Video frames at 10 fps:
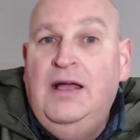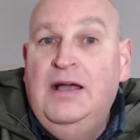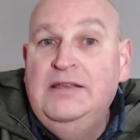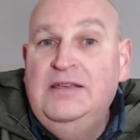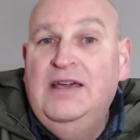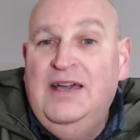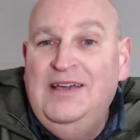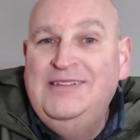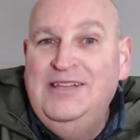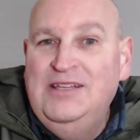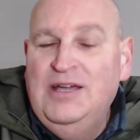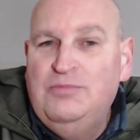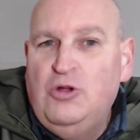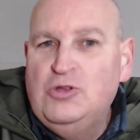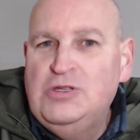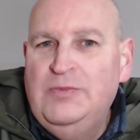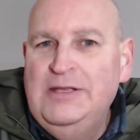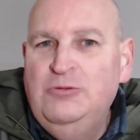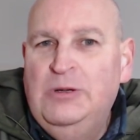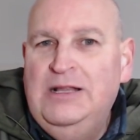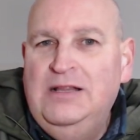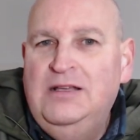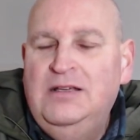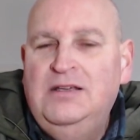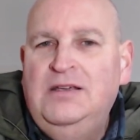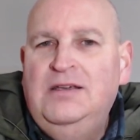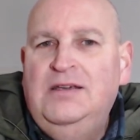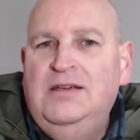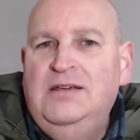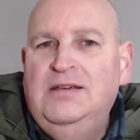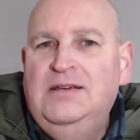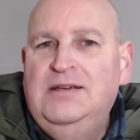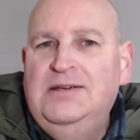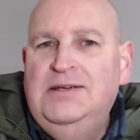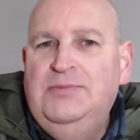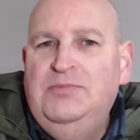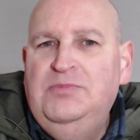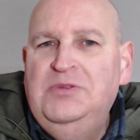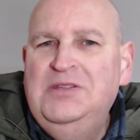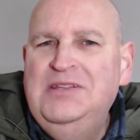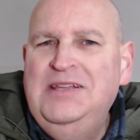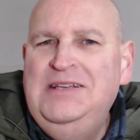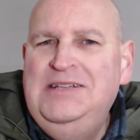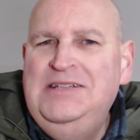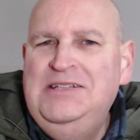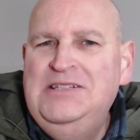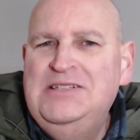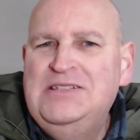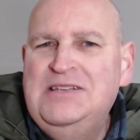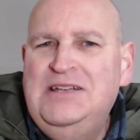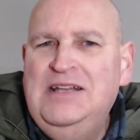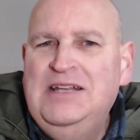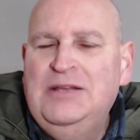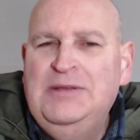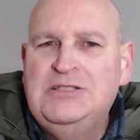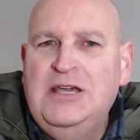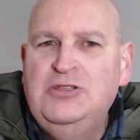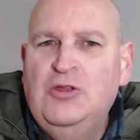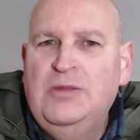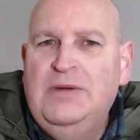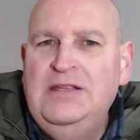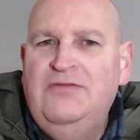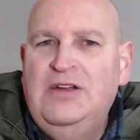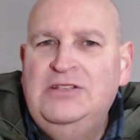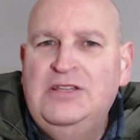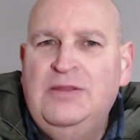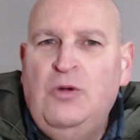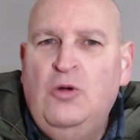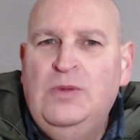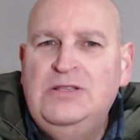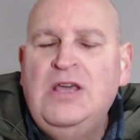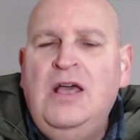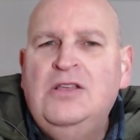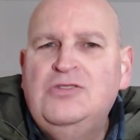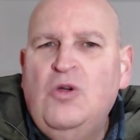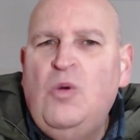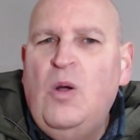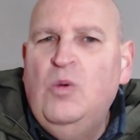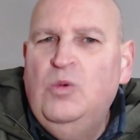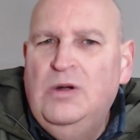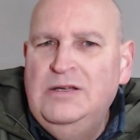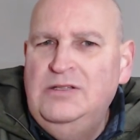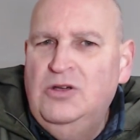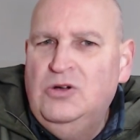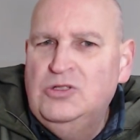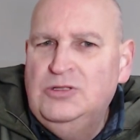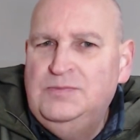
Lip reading: Yeah, I think I possibly will. Things are a little bit tight on the money front at the moment, so why not?